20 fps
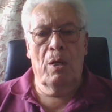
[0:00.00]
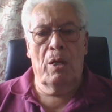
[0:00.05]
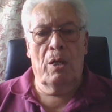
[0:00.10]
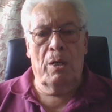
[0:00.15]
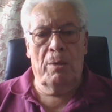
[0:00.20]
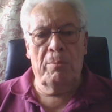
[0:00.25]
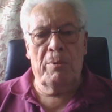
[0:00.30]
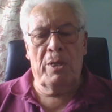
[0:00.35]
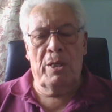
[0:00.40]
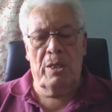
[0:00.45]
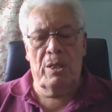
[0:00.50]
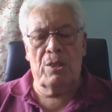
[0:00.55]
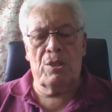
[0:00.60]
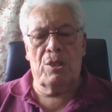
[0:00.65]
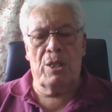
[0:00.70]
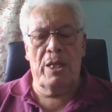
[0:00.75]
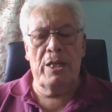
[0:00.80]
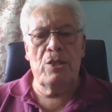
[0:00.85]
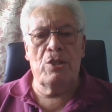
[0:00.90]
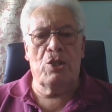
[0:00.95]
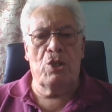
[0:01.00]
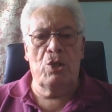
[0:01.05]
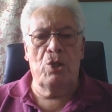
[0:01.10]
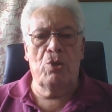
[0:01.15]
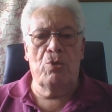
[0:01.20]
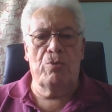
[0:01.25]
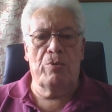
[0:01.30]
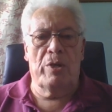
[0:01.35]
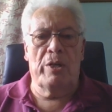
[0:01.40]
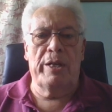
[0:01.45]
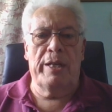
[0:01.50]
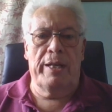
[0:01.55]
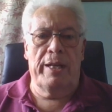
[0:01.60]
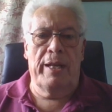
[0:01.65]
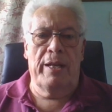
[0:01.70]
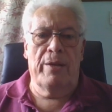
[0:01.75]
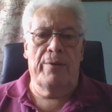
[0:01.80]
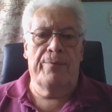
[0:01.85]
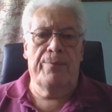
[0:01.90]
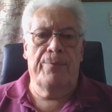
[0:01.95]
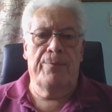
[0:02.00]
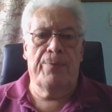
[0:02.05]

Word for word: And I'm going to say to you right now,